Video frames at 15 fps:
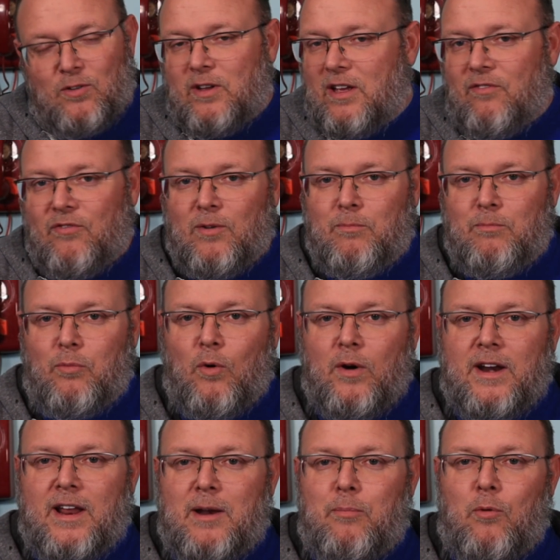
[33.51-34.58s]
get from point
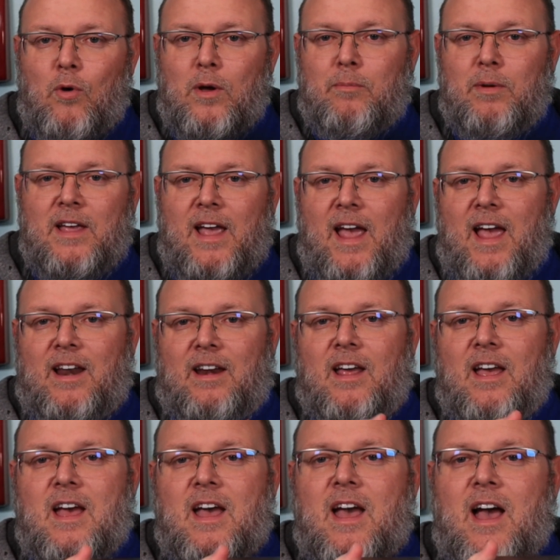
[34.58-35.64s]
A to point B. And
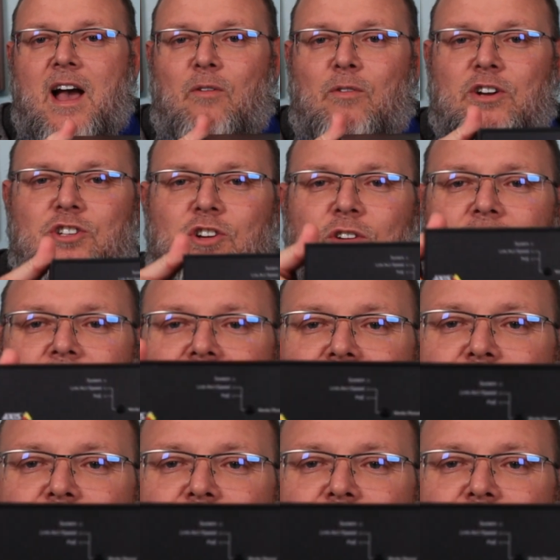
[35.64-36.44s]
I want to show you this.